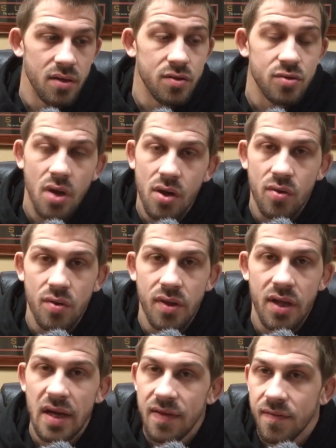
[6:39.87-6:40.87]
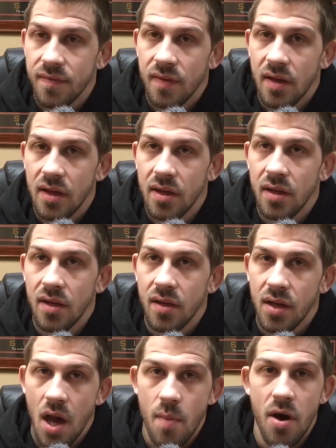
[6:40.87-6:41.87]
struggled, that have
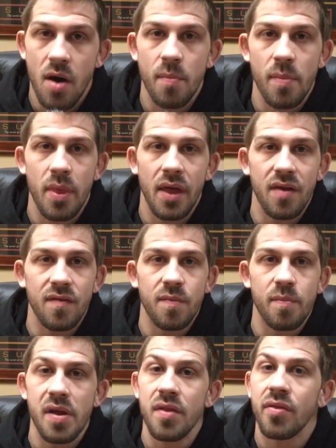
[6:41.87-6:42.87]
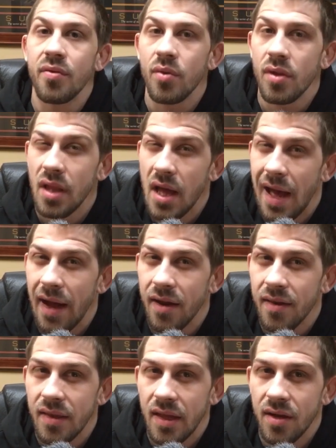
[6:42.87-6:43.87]
come up, that have been through a
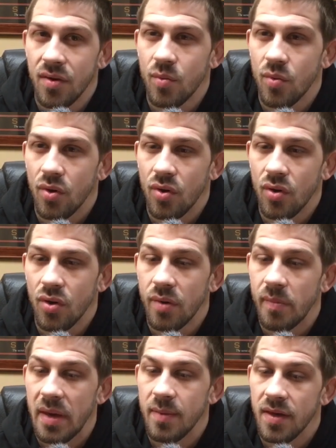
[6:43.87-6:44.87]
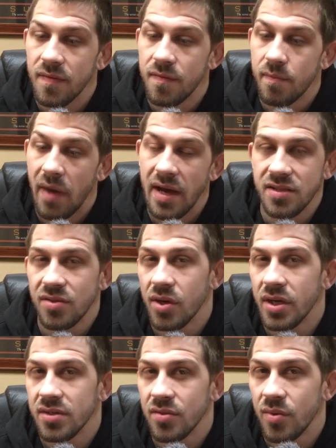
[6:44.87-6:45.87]
lot, that will, maybe if my story
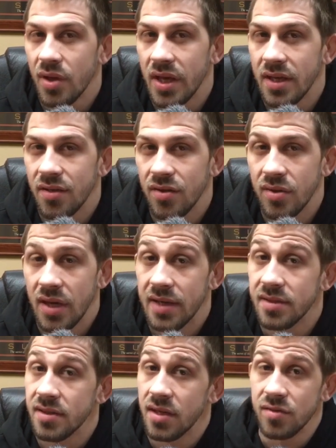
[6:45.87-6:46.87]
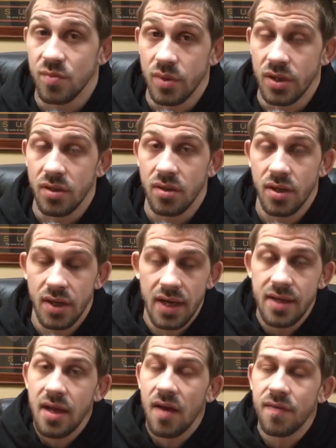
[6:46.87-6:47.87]
doesn't relate to you guys, theirs will. And I
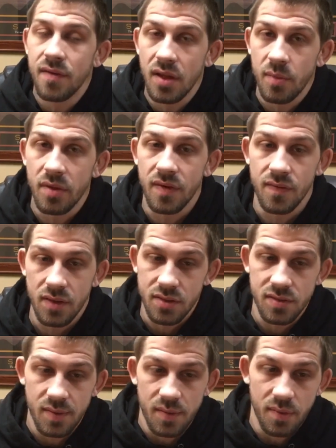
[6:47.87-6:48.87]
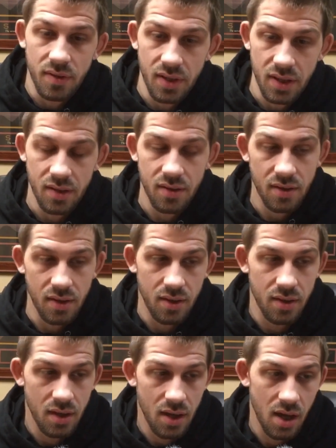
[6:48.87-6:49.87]
definitely believe that there's people that
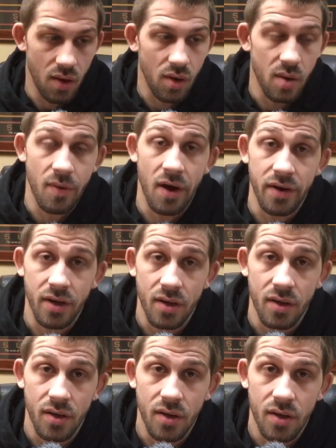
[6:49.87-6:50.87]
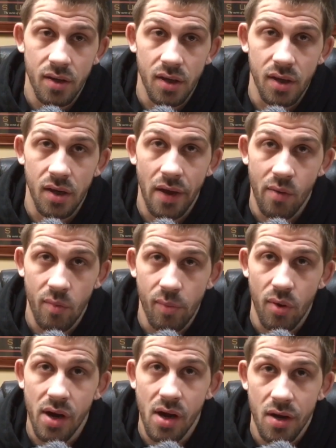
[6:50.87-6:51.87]
I will come on here and I will
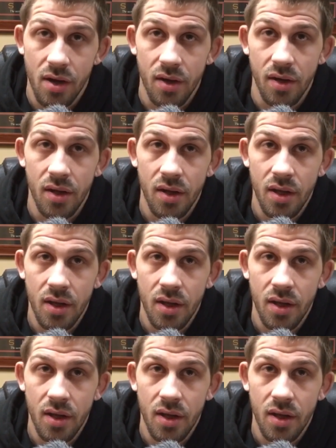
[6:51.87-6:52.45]
bring on